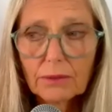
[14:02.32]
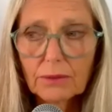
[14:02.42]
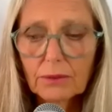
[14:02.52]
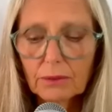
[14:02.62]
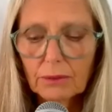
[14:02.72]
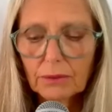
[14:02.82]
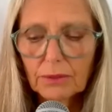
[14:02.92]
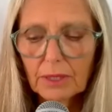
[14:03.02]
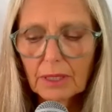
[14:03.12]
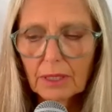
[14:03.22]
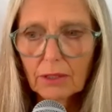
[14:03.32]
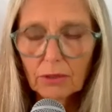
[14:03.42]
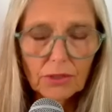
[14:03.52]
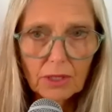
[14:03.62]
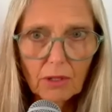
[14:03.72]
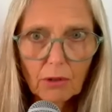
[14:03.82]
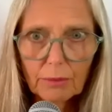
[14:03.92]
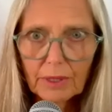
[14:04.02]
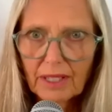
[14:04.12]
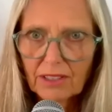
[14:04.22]
who's in a nursing
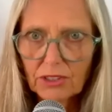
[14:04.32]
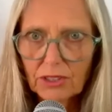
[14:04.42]
home because